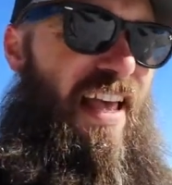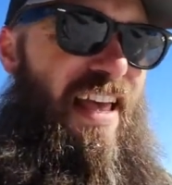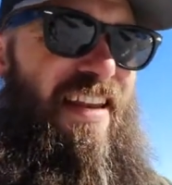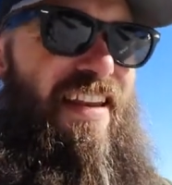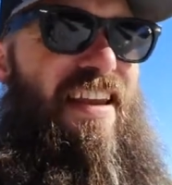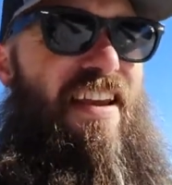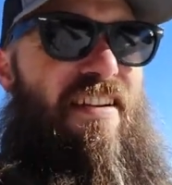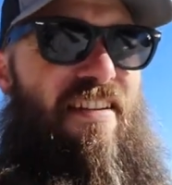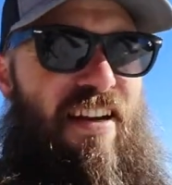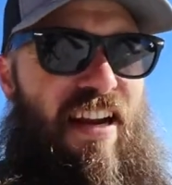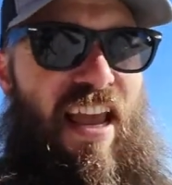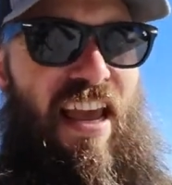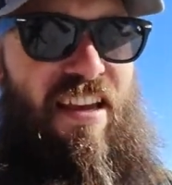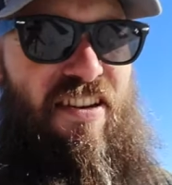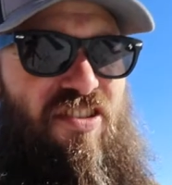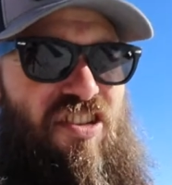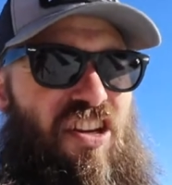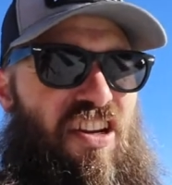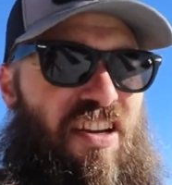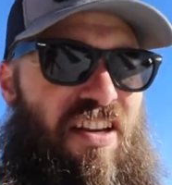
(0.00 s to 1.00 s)
at
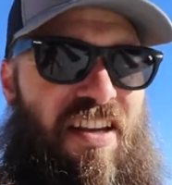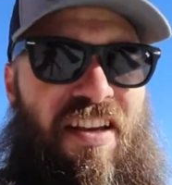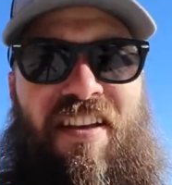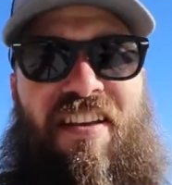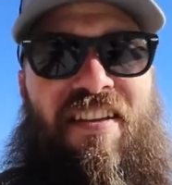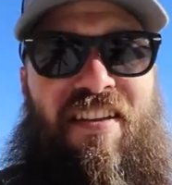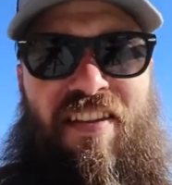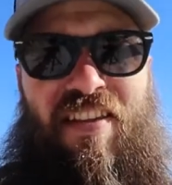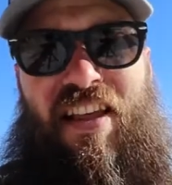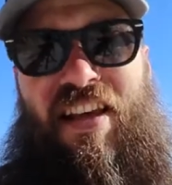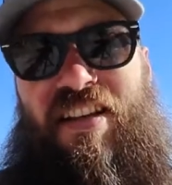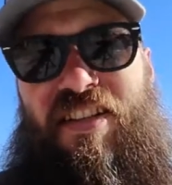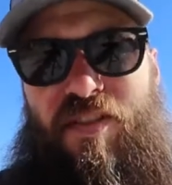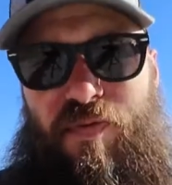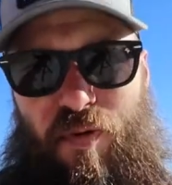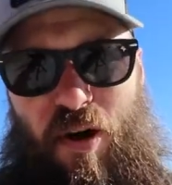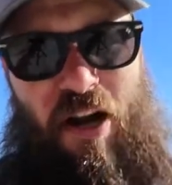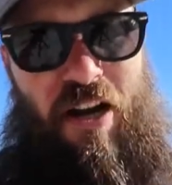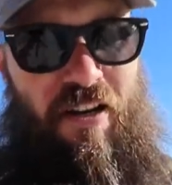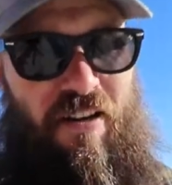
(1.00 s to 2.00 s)
irrigation than a
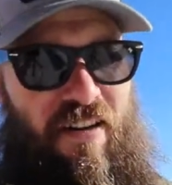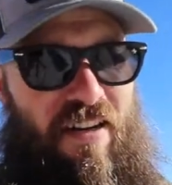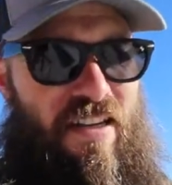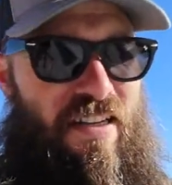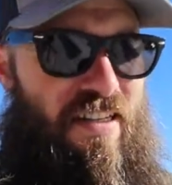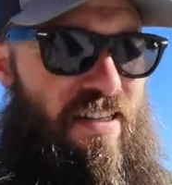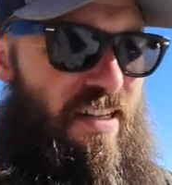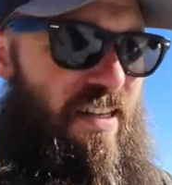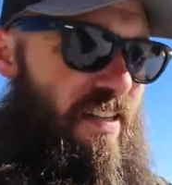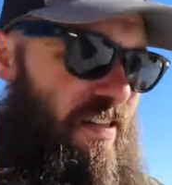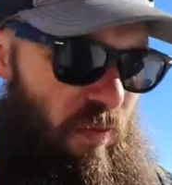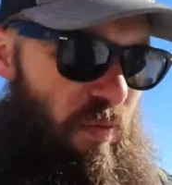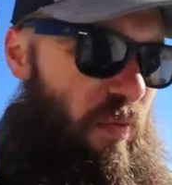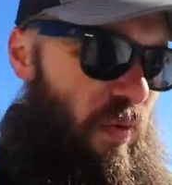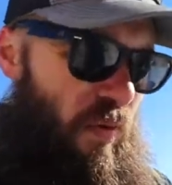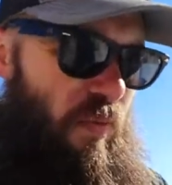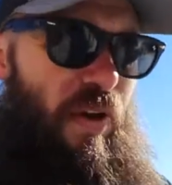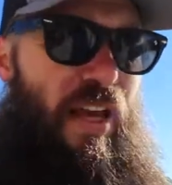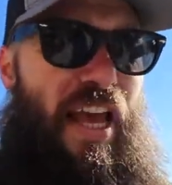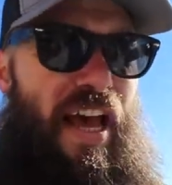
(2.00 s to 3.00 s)
sprayer is.
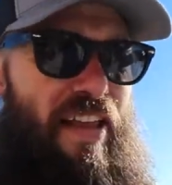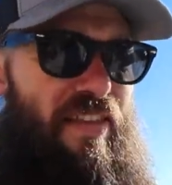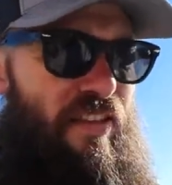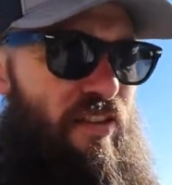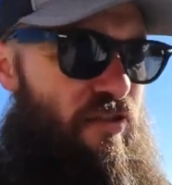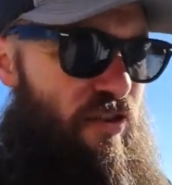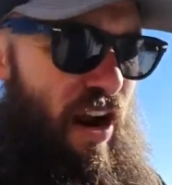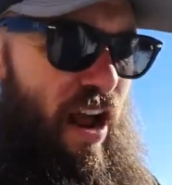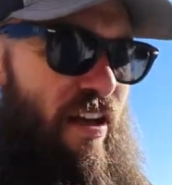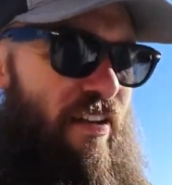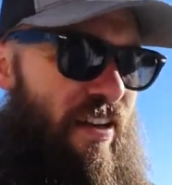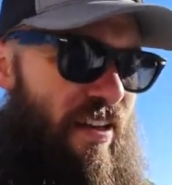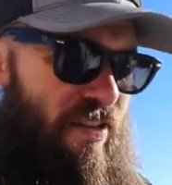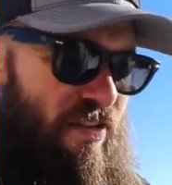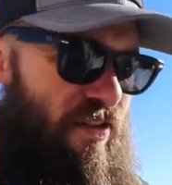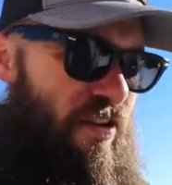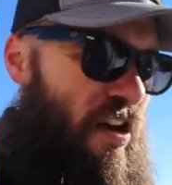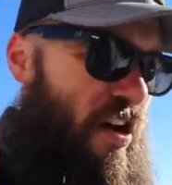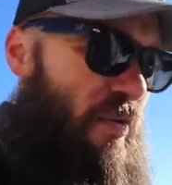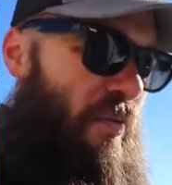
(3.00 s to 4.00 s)
When we had the drought, as
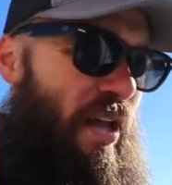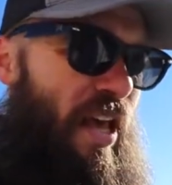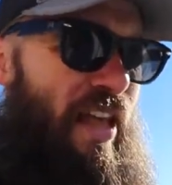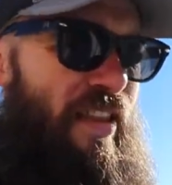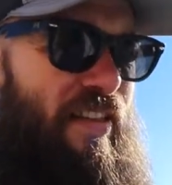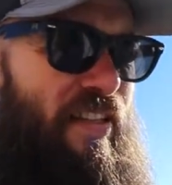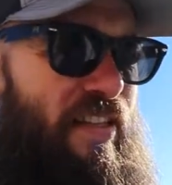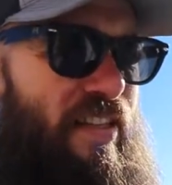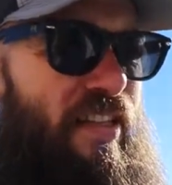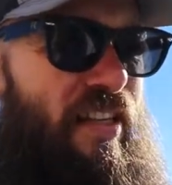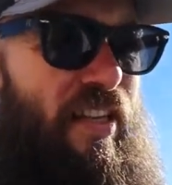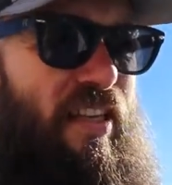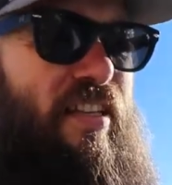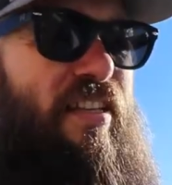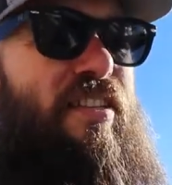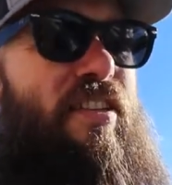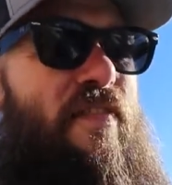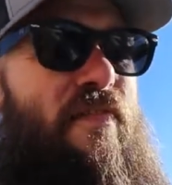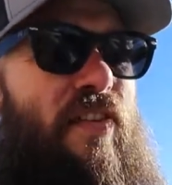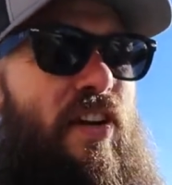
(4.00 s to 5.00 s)
you know, we had this
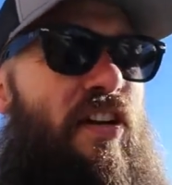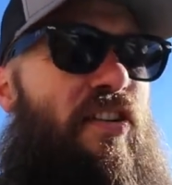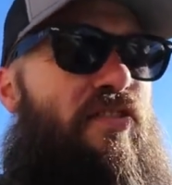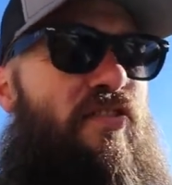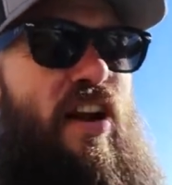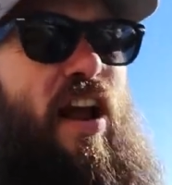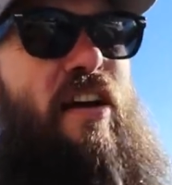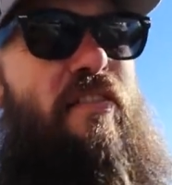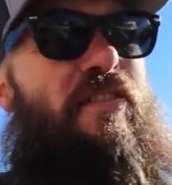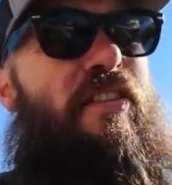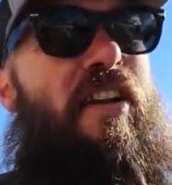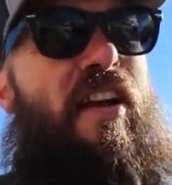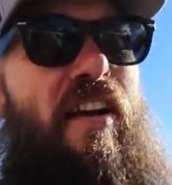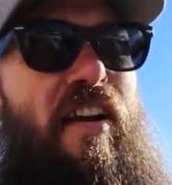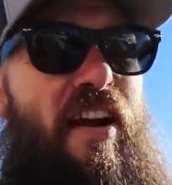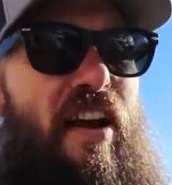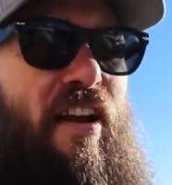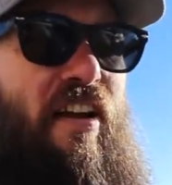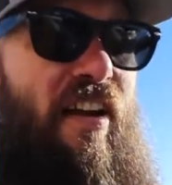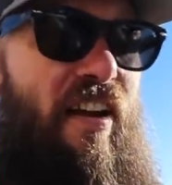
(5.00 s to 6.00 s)
severe drought in our
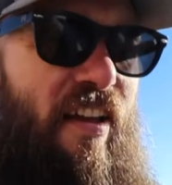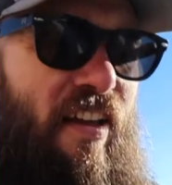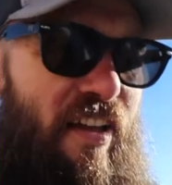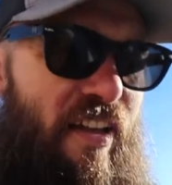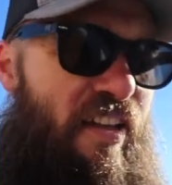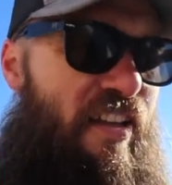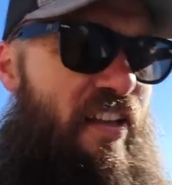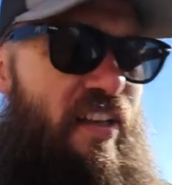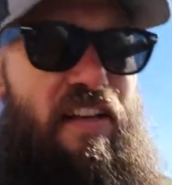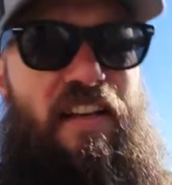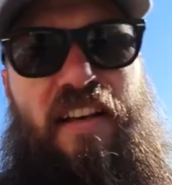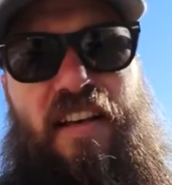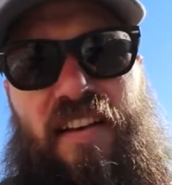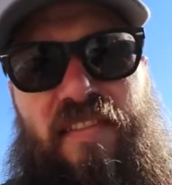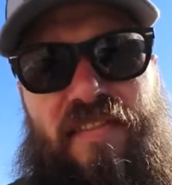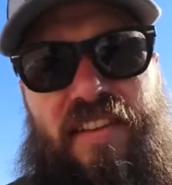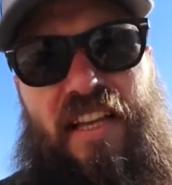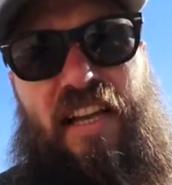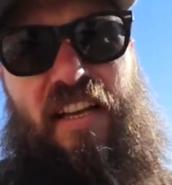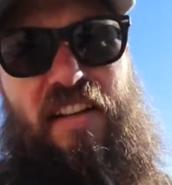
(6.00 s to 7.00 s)
area
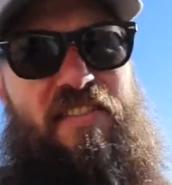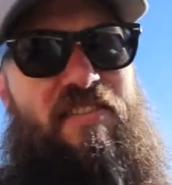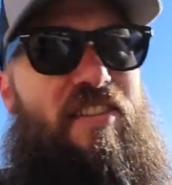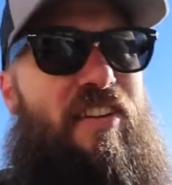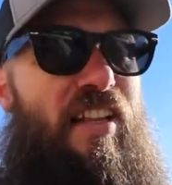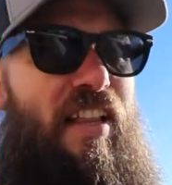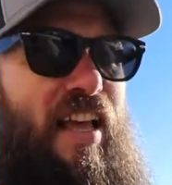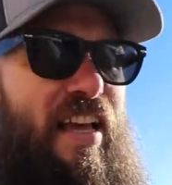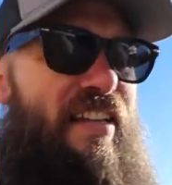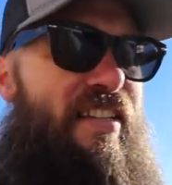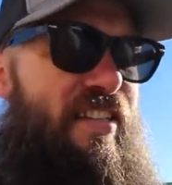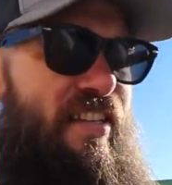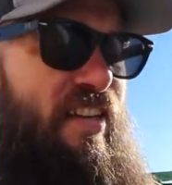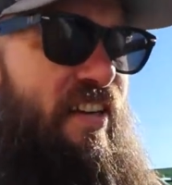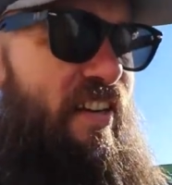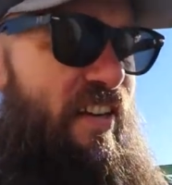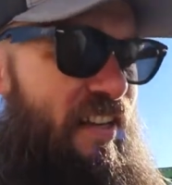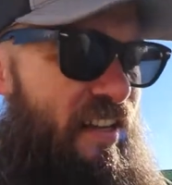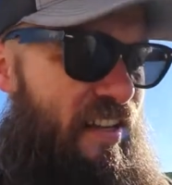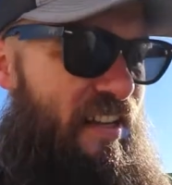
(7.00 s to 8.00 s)
of the country last
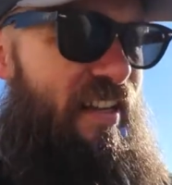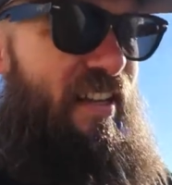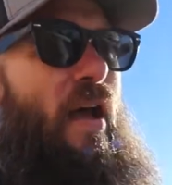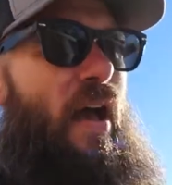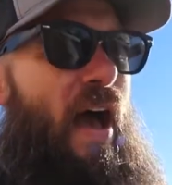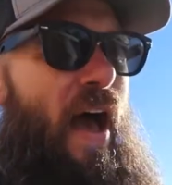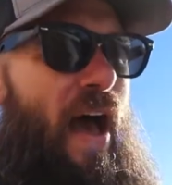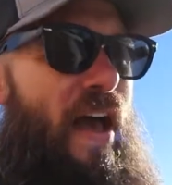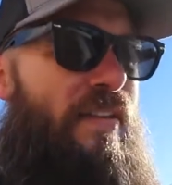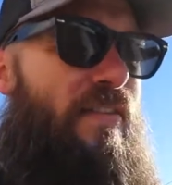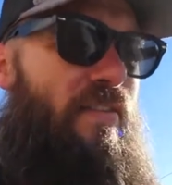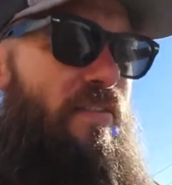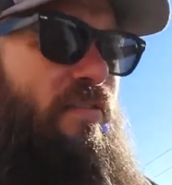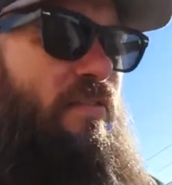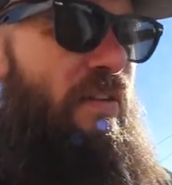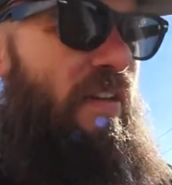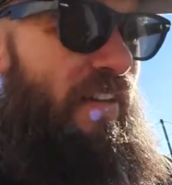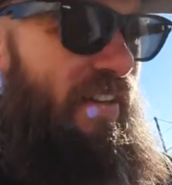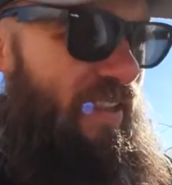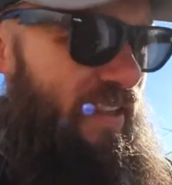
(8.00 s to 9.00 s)
year. I
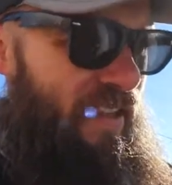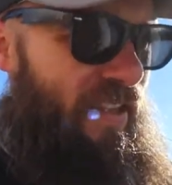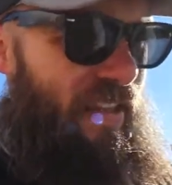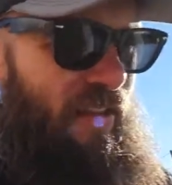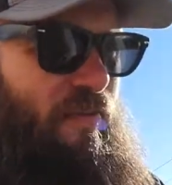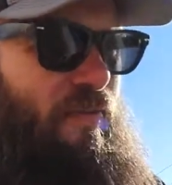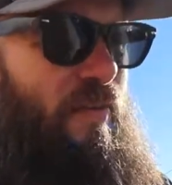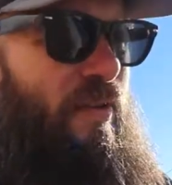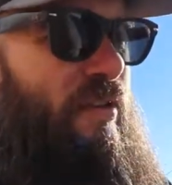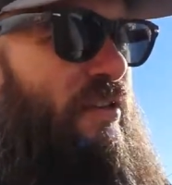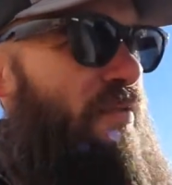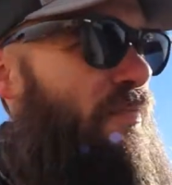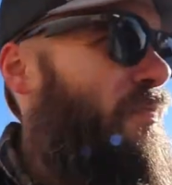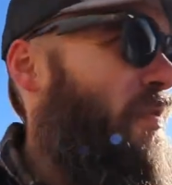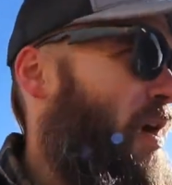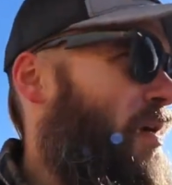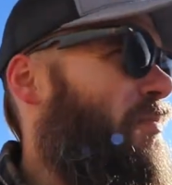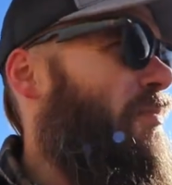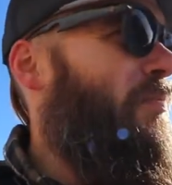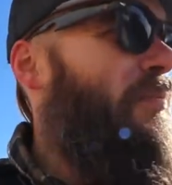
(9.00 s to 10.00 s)
knew that we should
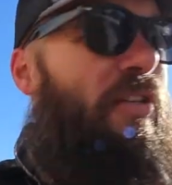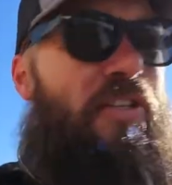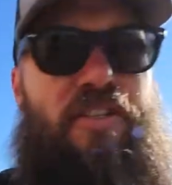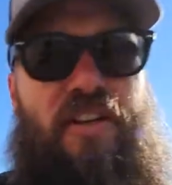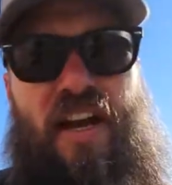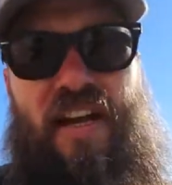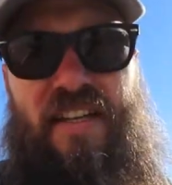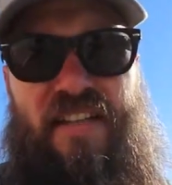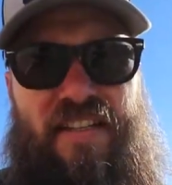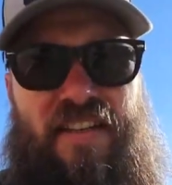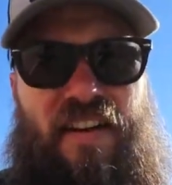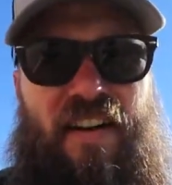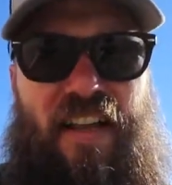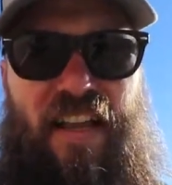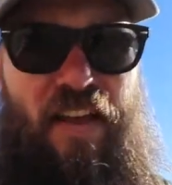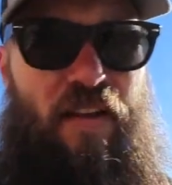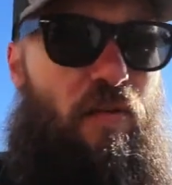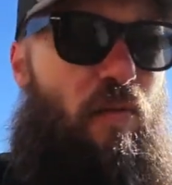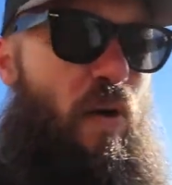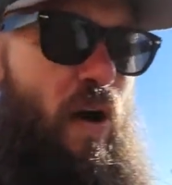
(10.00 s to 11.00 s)
probably try to start
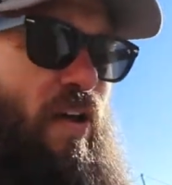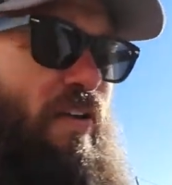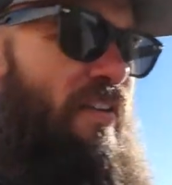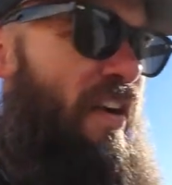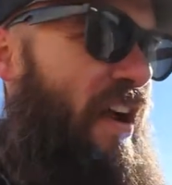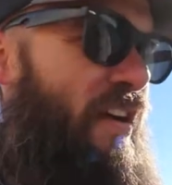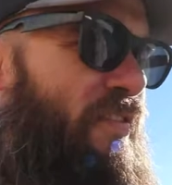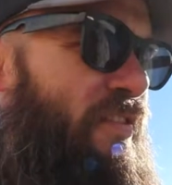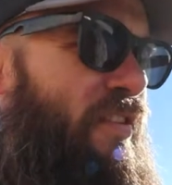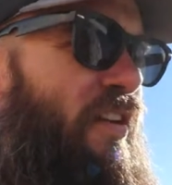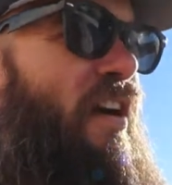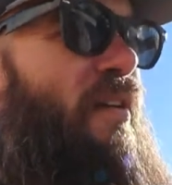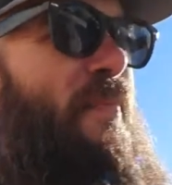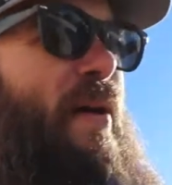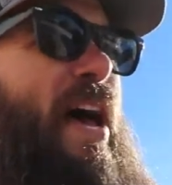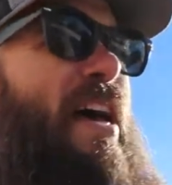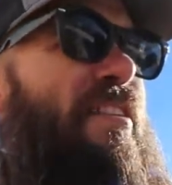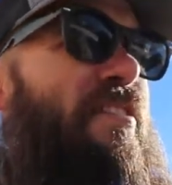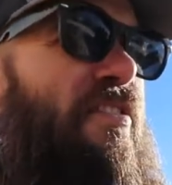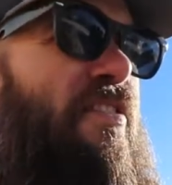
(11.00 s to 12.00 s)
getting water out to our
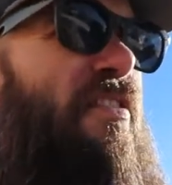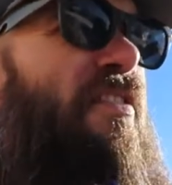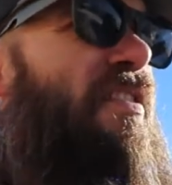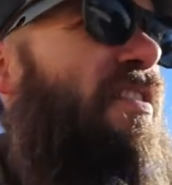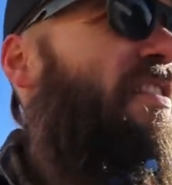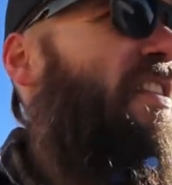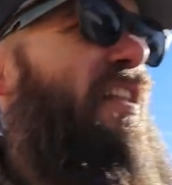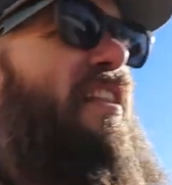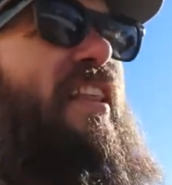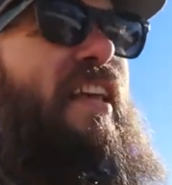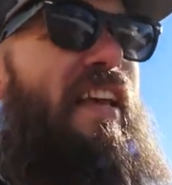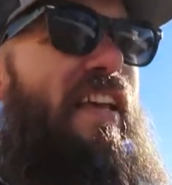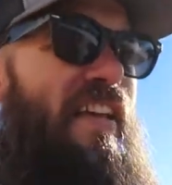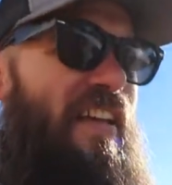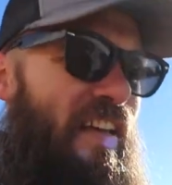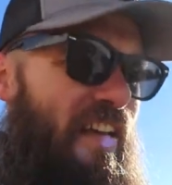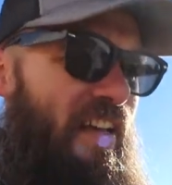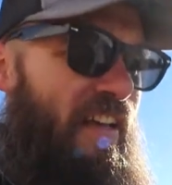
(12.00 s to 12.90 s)
pastures so that they